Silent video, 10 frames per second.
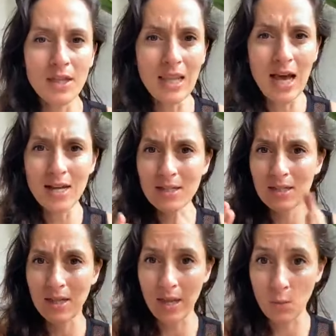the
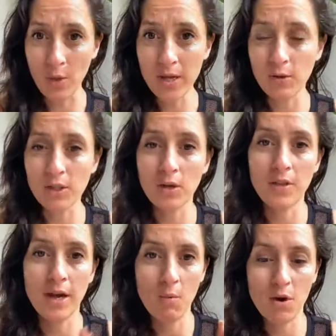last like week or so
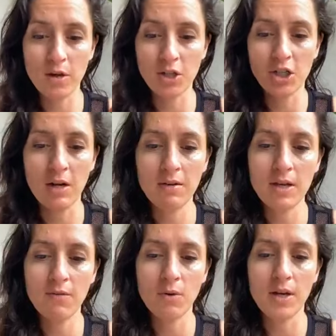that I wanted to share with
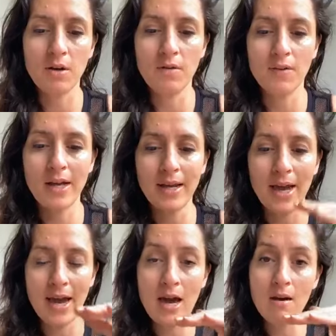everyone, of like
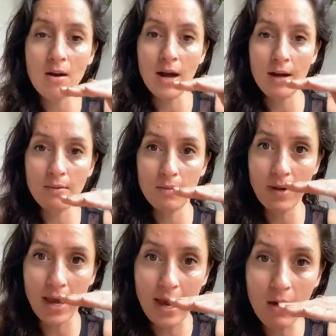how
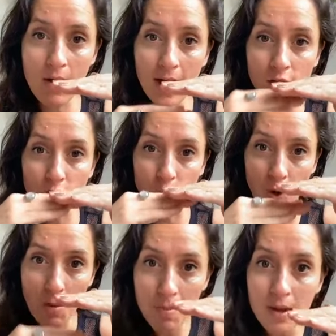I
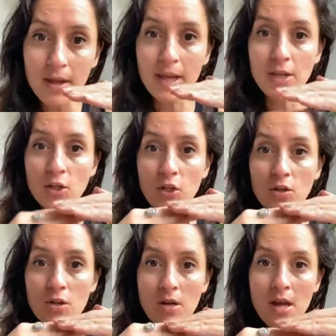drop
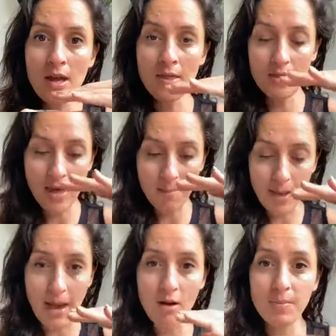into that
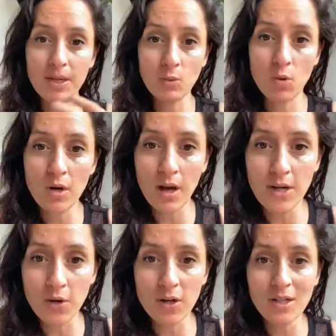power, because what
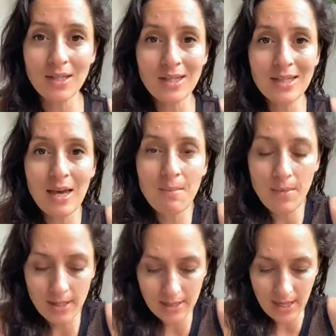I notice is
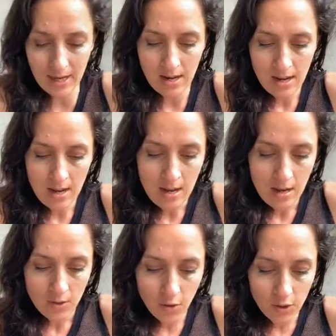that
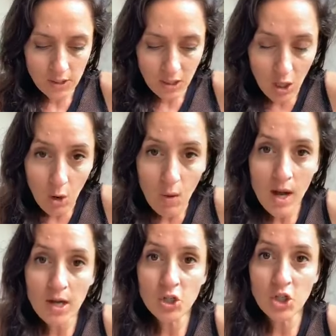those
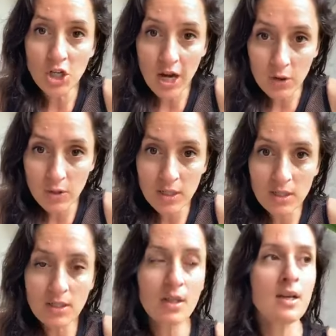lower
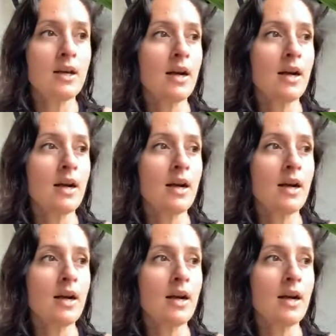chakras,